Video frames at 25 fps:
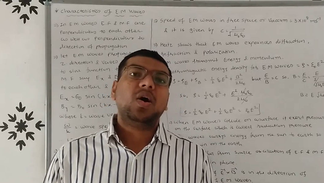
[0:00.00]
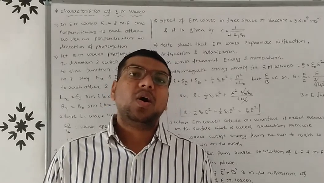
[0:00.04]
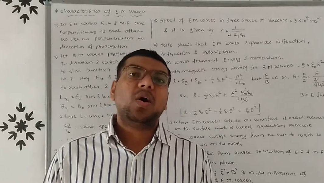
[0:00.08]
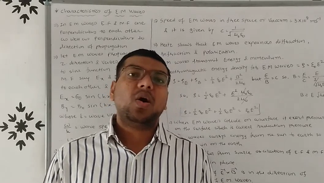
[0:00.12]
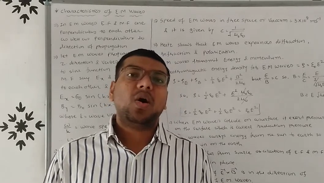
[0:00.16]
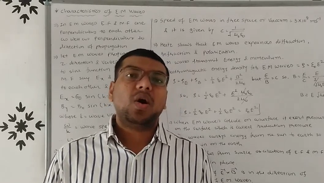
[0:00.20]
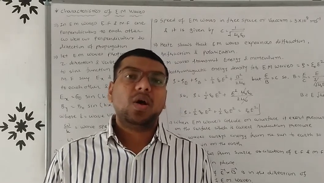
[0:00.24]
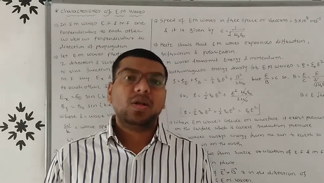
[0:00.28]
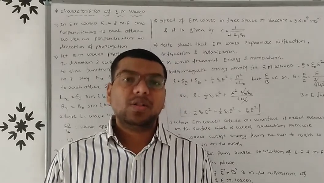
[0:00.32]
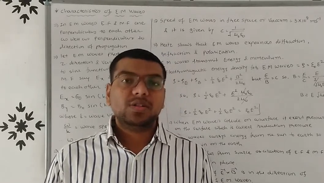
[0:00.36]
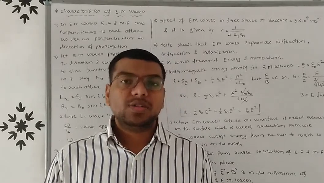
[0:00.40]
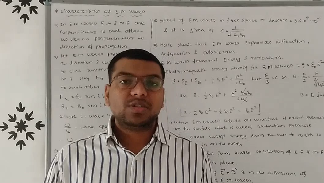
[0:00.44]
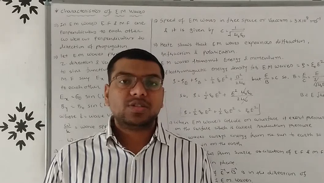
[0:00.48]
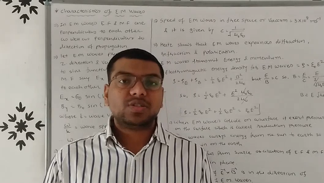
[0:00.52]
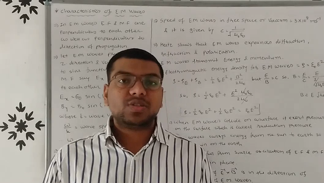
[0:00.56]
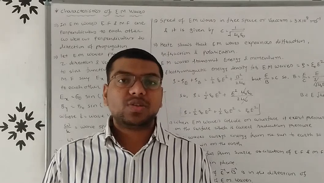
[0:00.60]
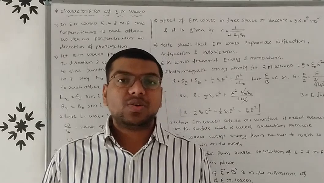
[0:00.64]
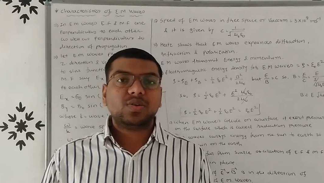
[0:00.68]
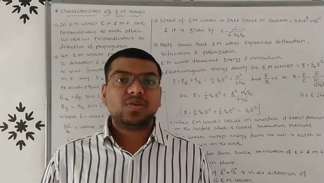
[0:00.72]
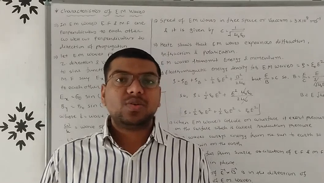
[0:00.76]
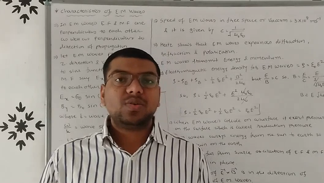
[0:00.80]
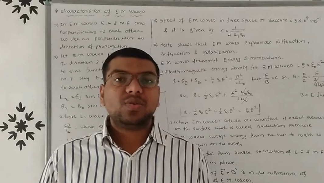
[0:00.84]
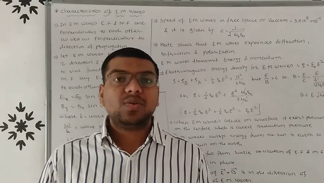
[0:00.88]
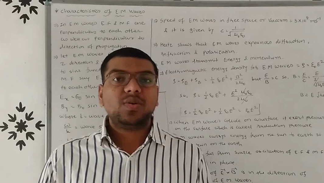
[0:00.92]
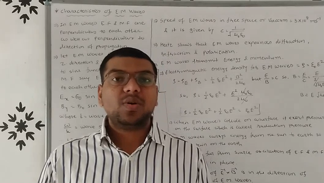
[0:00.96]

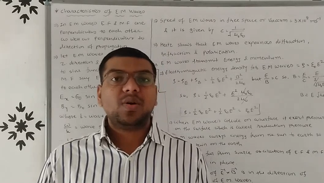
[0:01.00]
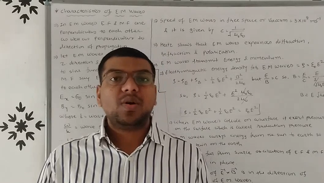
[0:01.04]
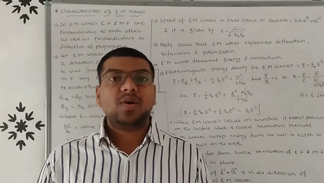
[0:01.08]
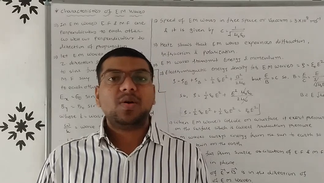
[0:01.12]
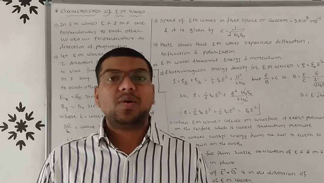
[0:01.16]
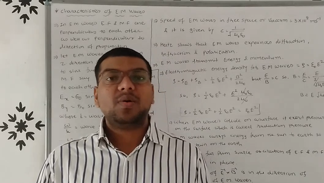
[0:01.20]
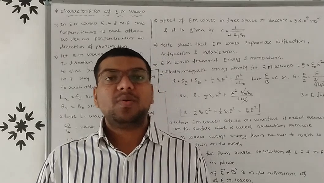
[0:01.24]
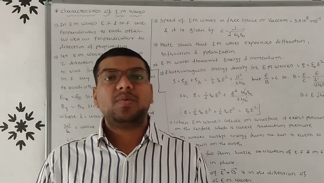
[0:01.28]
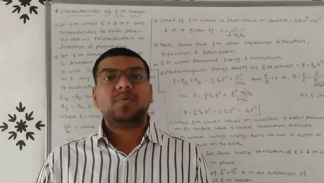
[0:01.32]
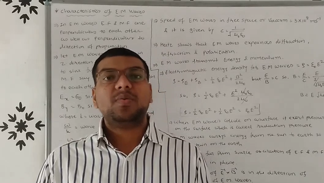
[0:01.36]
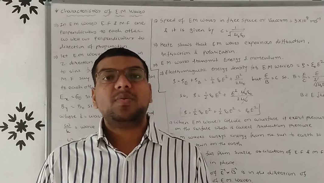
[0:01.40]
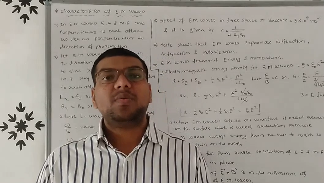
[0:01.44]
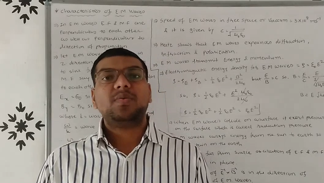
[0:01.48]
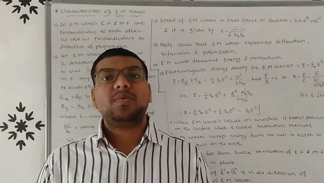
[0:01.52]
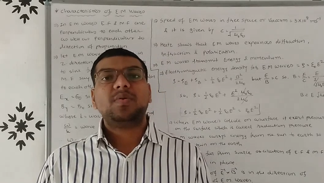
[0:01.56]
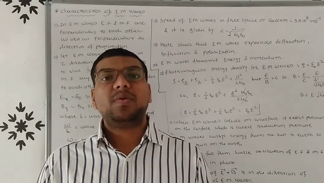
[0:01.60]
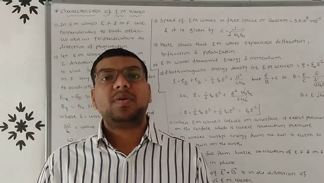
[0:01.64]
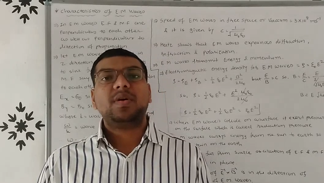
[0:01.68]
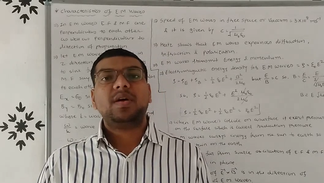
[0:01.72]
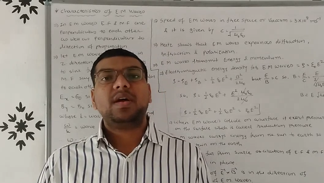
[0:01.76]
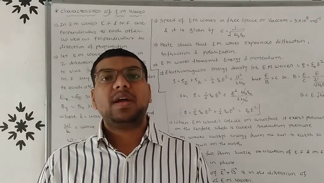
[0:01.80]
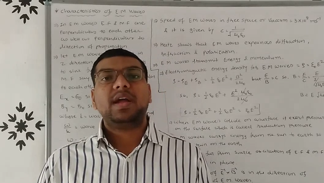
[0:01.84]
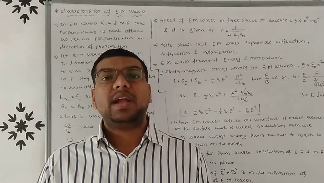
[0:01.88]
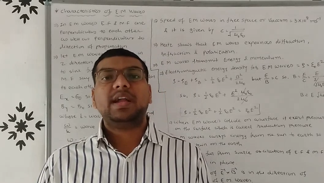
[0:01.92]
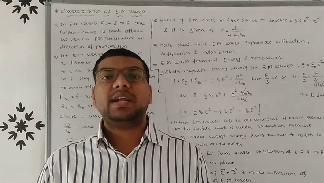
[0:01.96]
also
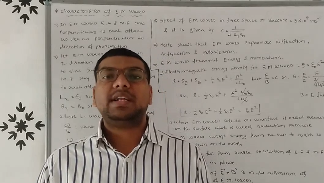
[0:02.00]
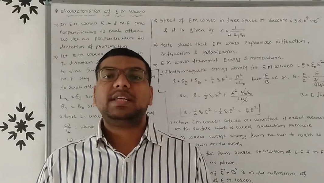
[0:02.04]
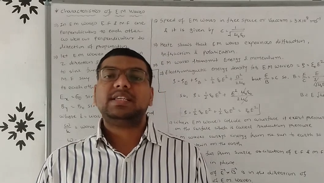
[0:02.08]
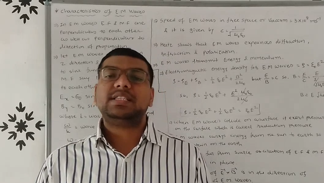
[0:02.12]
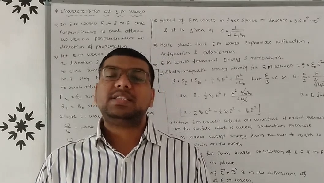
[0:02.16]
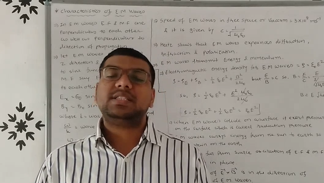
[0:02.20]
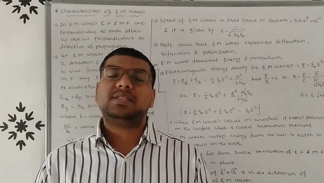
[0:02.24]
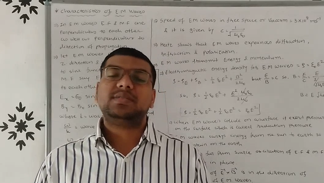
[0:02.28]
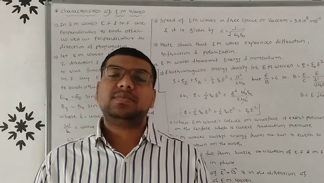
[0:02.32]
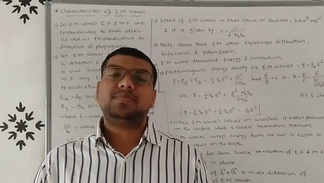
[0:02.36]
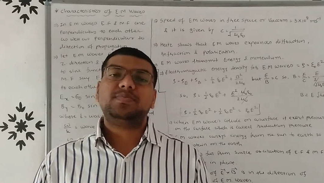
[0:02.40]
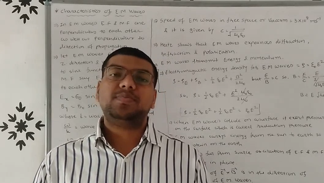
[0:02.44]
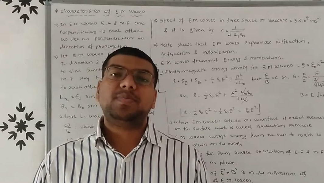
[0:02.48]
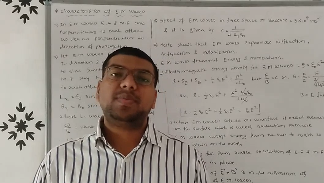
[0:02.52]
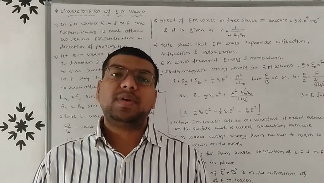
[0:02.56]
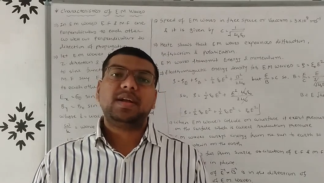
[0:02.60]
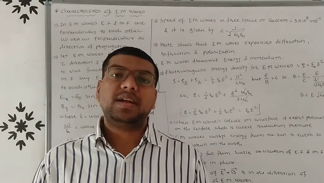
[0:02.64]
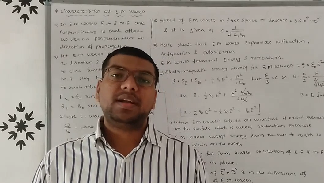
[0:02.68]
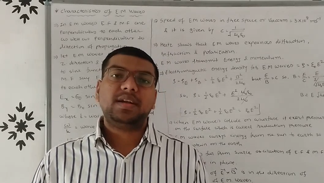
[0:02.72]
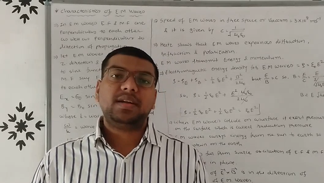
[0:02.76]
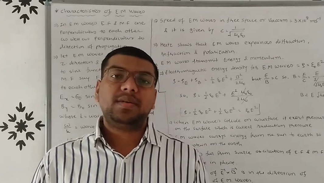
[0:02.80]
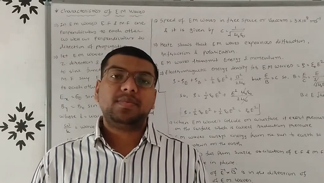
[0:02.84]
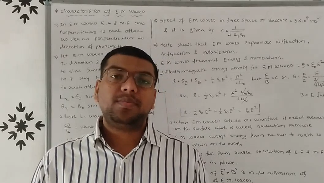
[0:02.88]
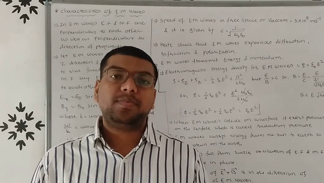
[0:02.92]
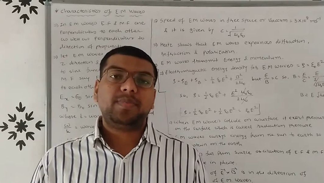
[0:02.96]
it is
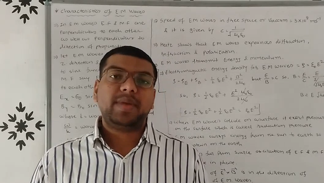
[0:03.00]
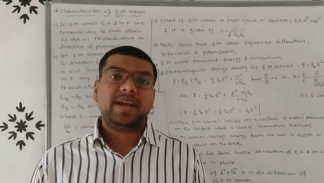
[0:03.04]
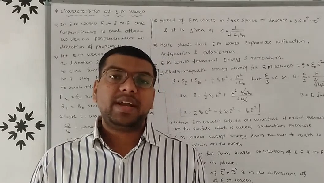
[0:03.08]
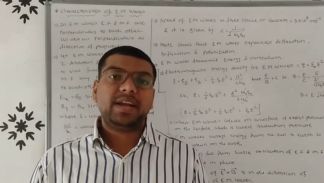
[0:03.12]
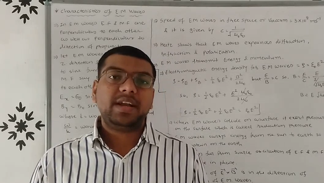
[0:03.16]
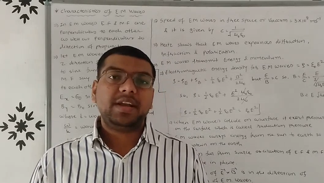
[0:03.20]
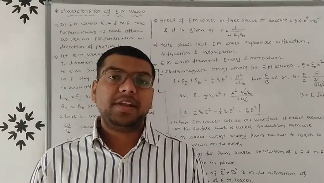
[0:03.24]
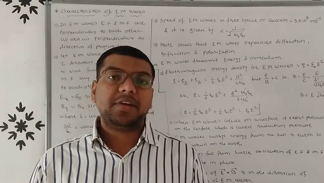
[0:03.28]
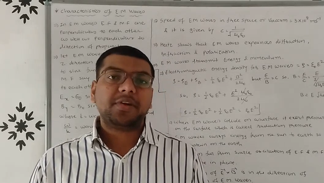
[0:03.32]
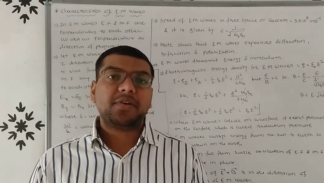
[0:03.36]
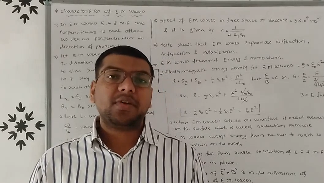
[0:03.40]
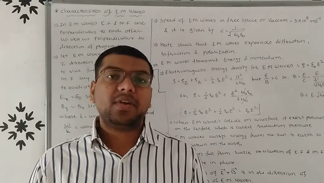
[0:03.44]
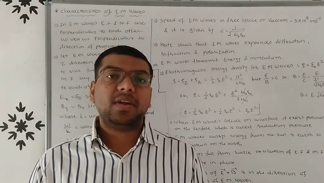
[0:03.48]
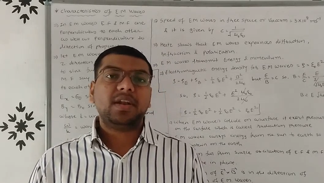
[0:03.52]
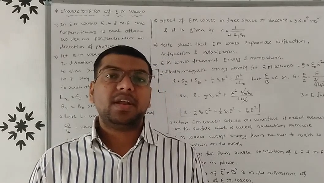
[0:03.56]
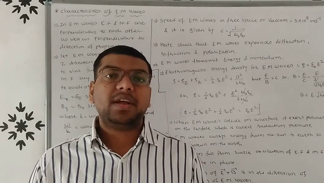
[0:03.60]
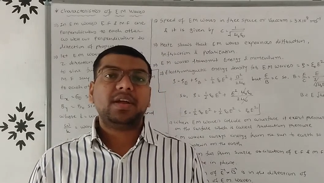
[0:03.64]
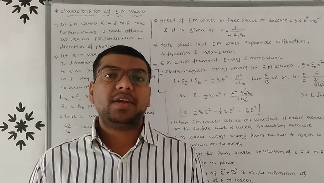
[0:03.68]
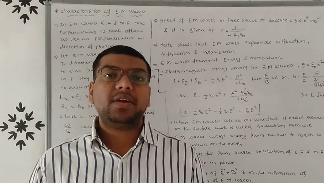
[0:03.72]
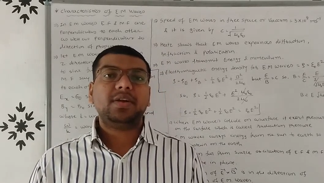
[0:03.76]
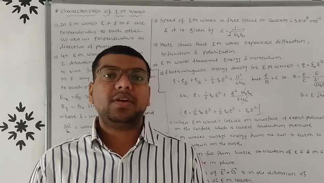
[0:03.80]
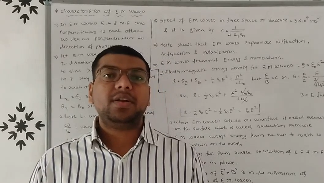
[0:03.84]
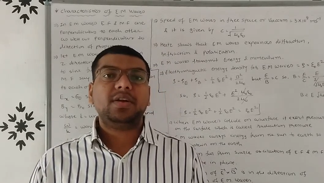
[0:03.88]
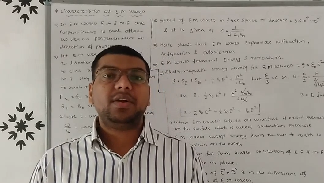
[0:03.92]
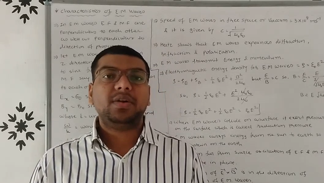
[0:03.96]
perpendicular
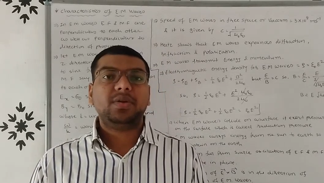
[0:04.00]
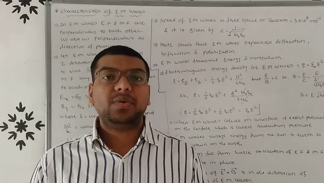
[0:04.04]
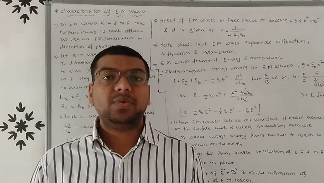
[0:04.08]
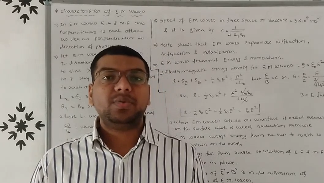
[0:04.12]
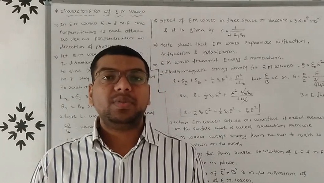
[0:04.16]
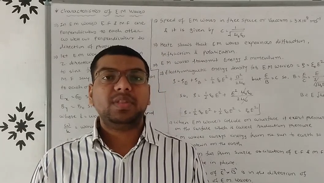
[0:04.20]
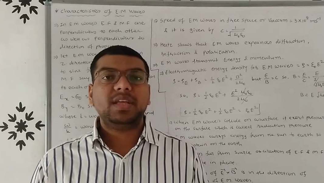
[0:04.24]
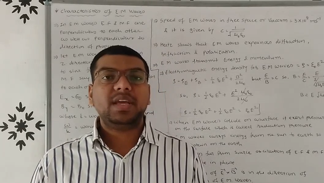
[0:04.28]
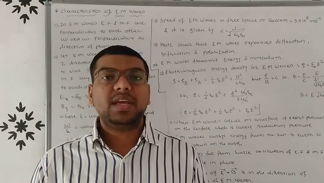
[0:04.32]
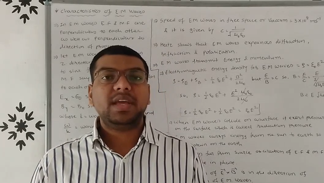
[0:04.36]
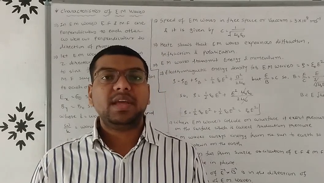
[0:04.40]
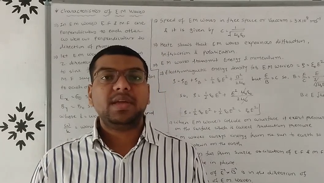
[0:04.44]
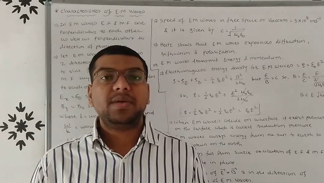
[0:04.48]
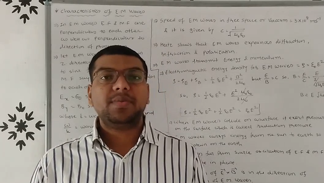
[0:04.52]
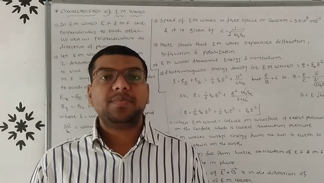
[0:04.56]
to the